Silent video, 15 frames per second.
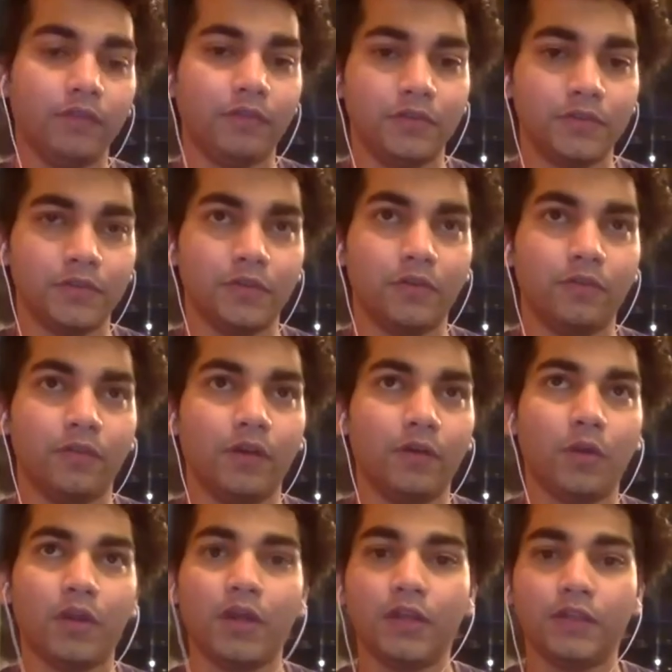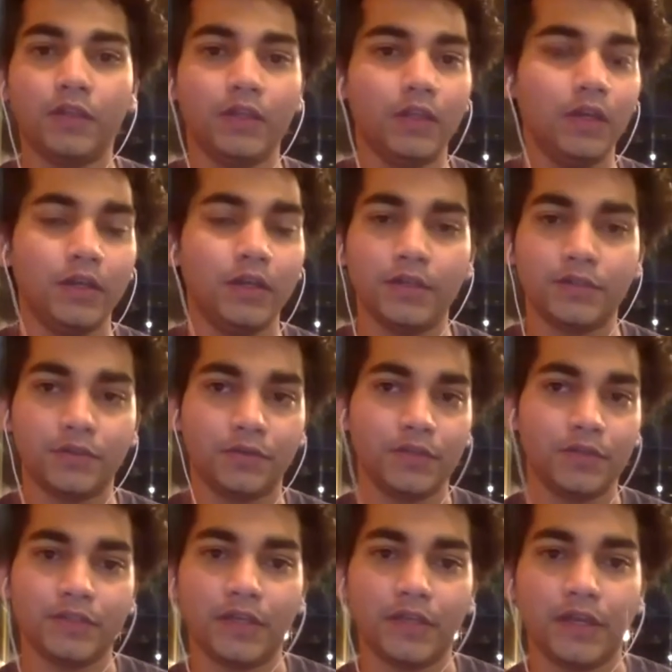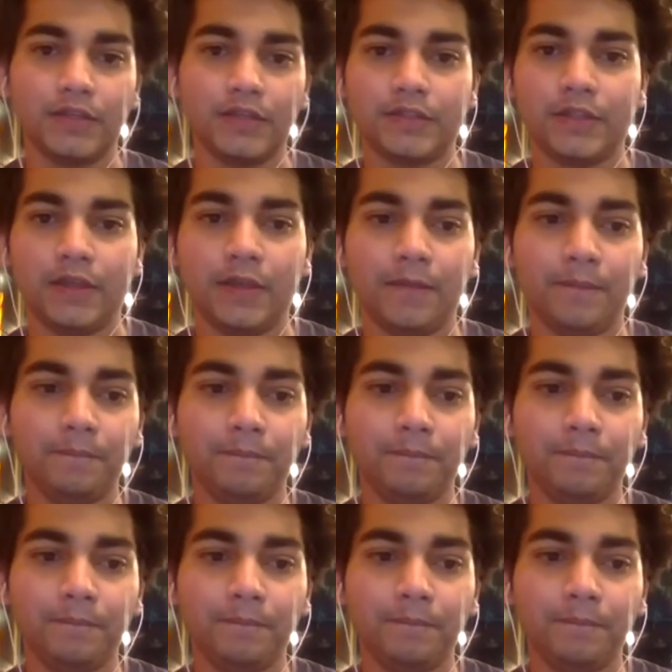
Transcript: for you so far? What are the learnings or insights there?